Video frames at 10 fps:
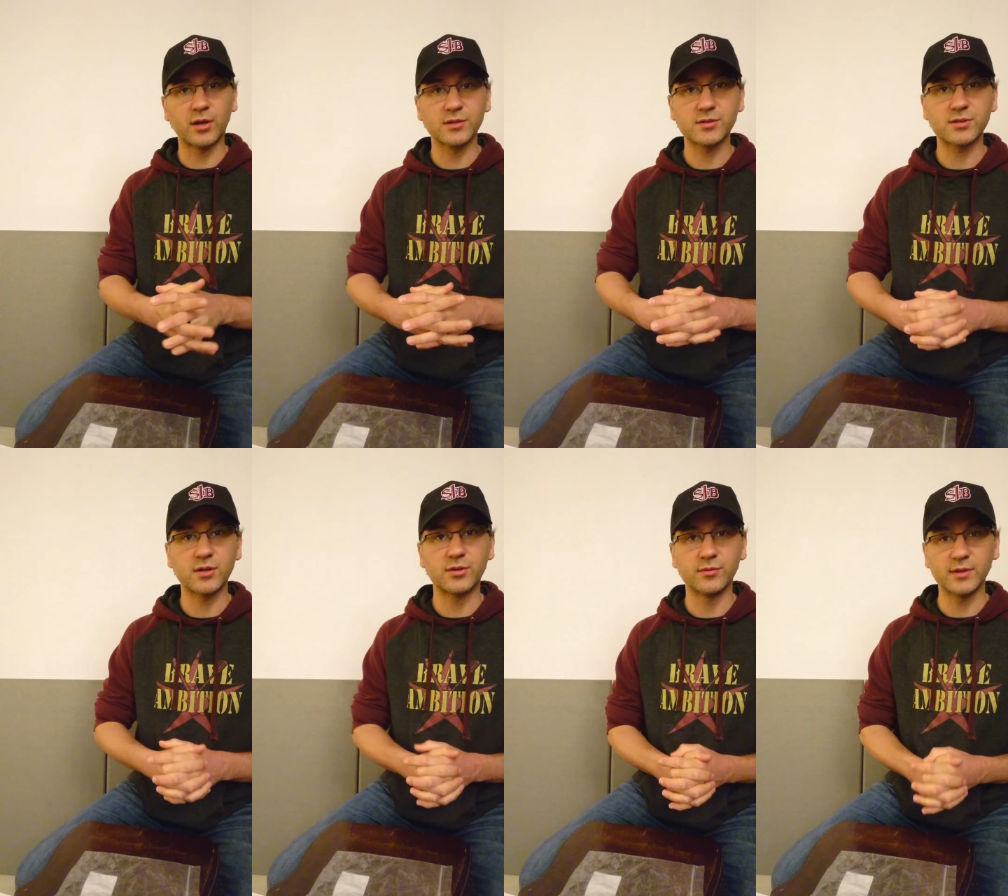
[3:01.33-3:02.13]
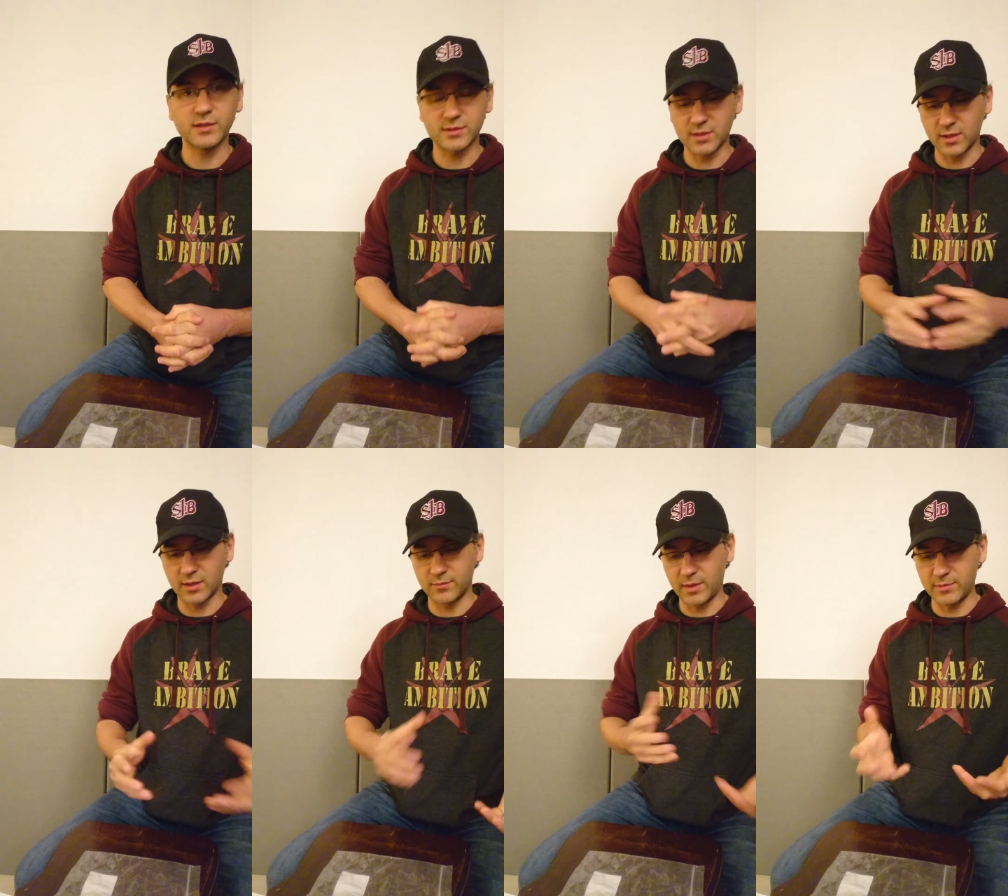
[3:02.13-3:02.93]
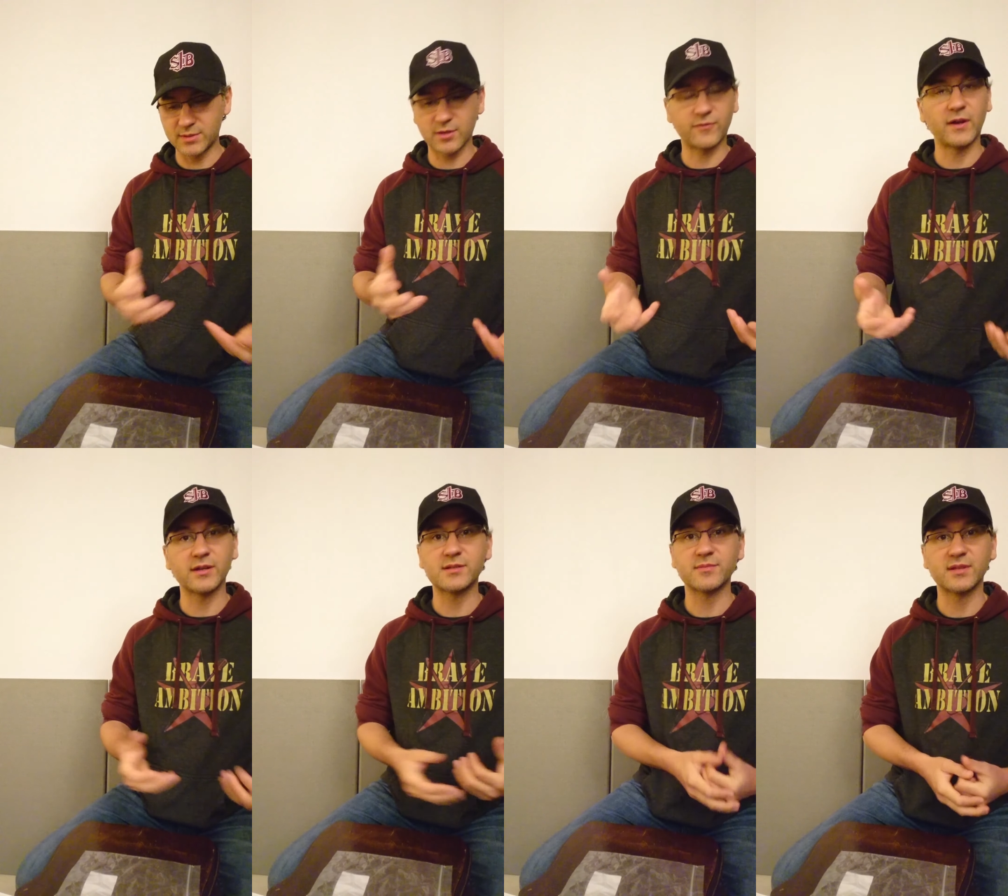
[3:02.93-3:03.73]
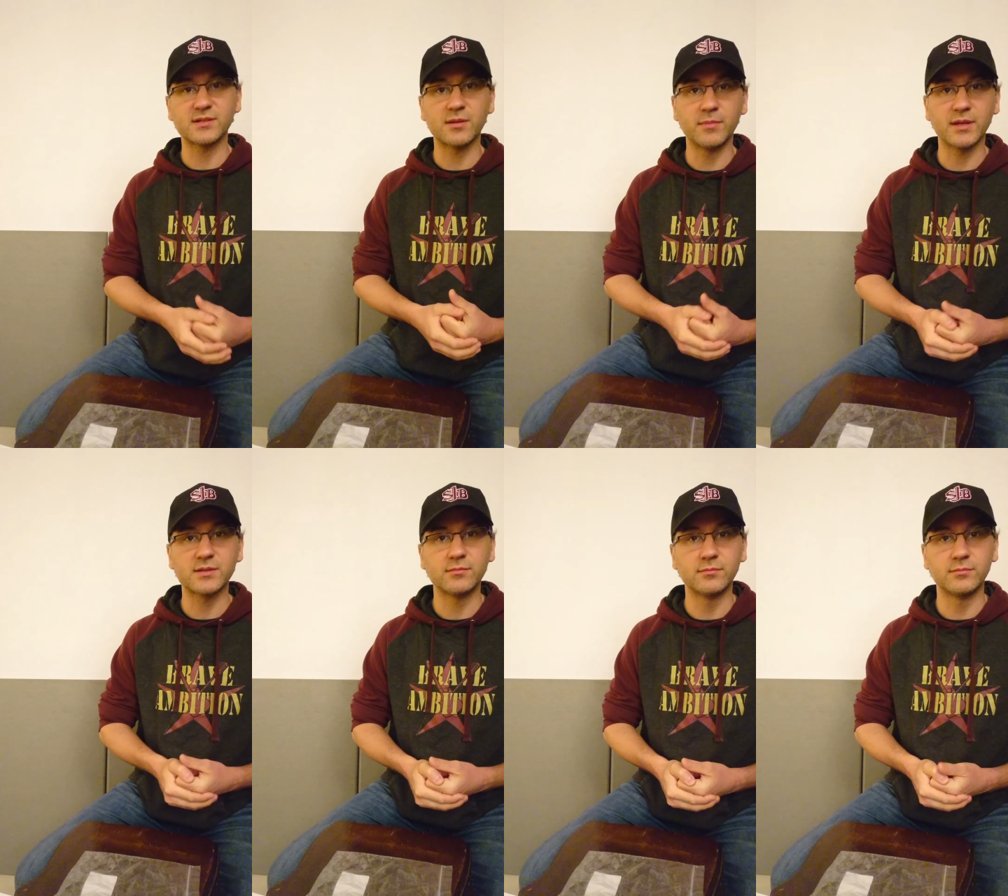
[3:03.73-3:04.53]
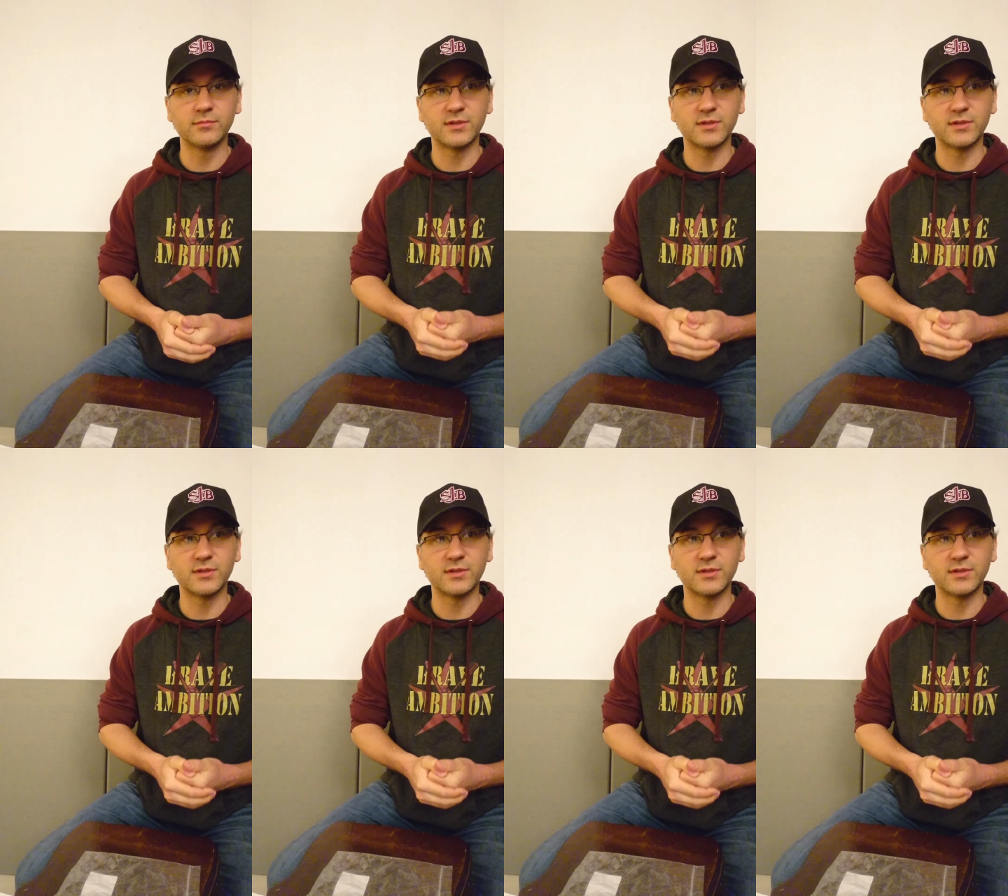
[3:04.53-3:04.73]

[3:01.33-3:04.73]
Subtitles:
also start doing, is maybe start finding some things that make some